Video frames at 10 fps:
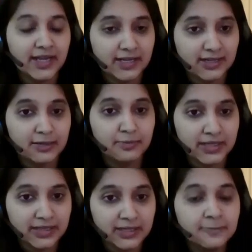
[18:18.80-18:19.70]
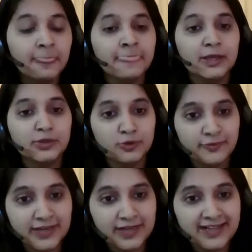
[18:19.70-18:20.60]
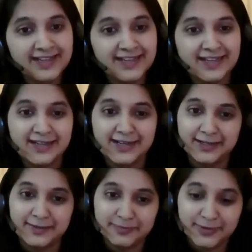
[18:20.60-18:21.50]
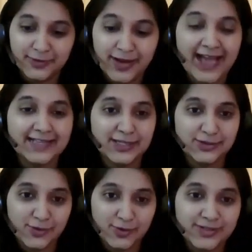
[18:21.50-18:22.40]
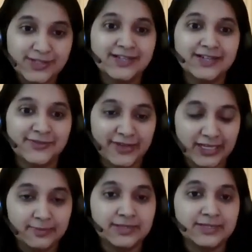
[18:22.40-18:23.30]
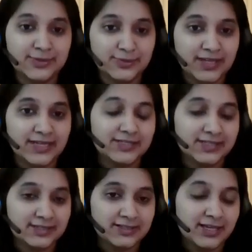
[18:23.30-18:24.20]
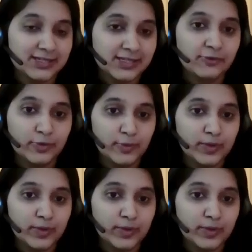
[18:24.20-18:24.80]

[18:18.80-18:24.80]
and getter method you will access those variables. So that's how